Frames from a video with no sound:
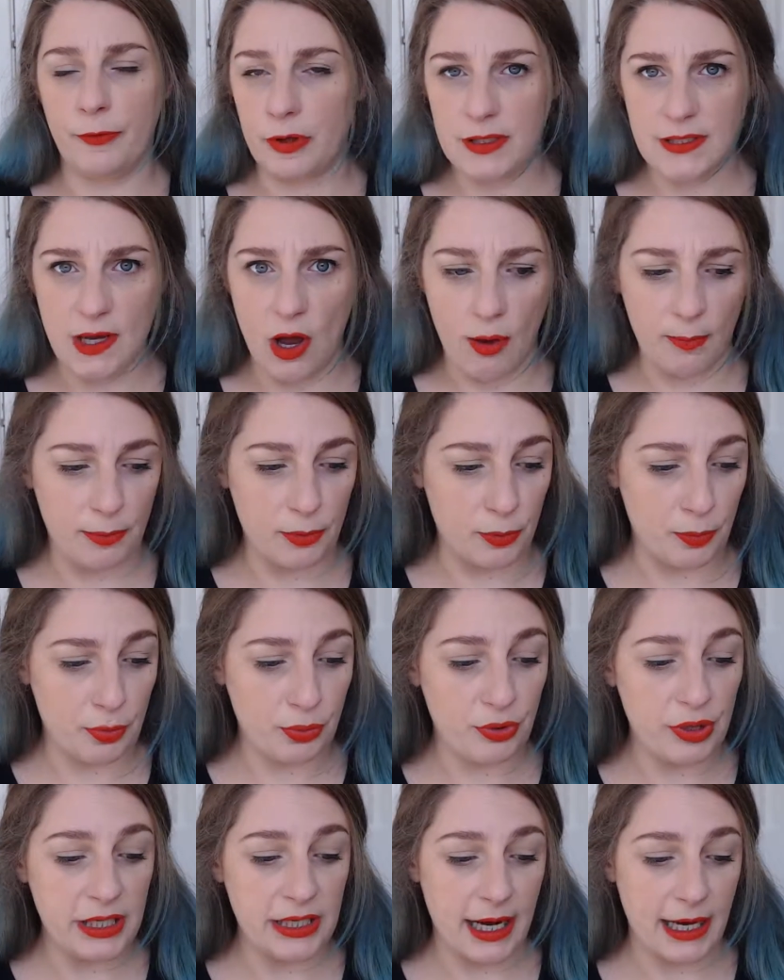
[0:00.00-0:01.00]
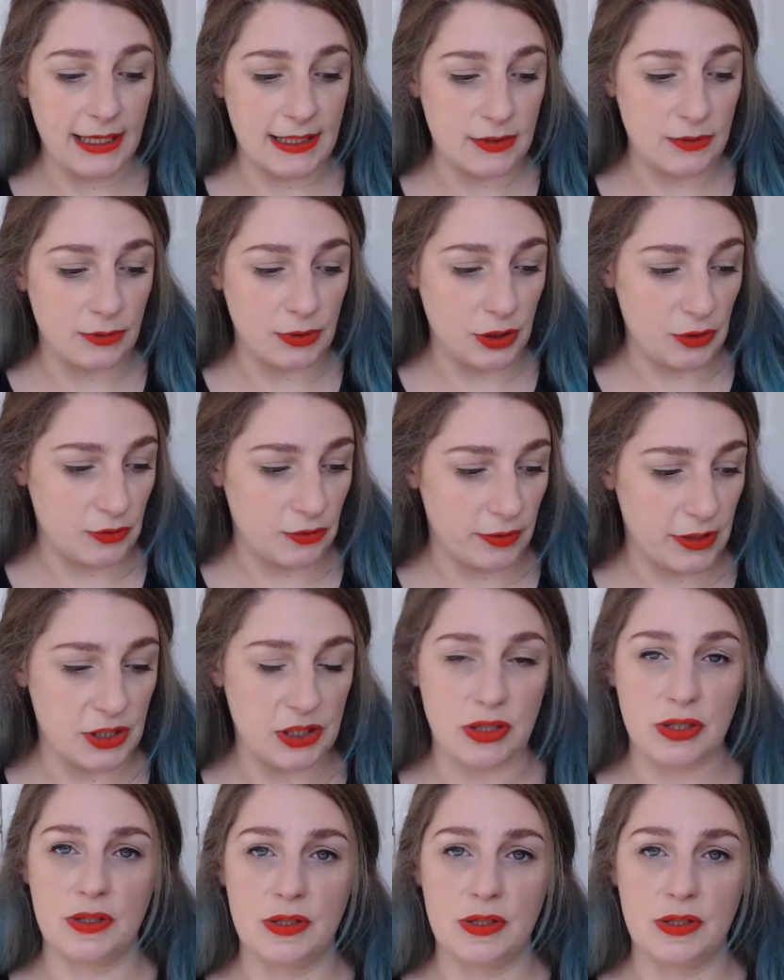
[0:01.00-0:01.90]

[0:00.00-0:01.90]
example, prenatal nutrition.